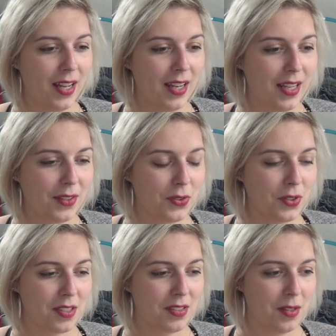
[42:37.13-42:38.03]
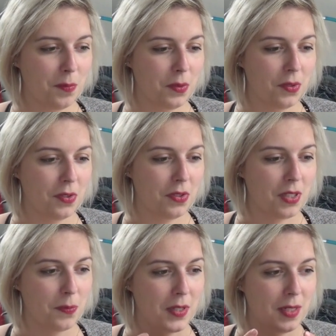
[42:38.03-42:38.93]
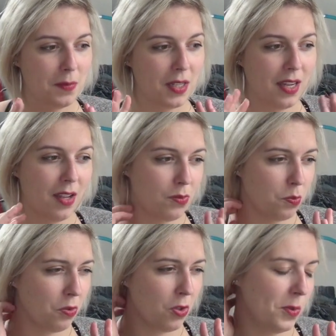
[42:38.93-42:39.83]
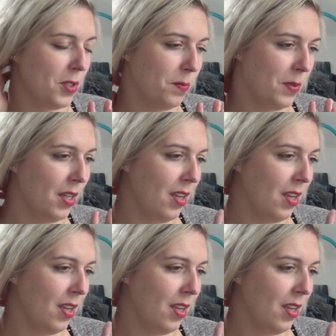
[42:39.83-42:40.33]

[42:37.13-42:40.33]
Like for example, sometimes I have a problem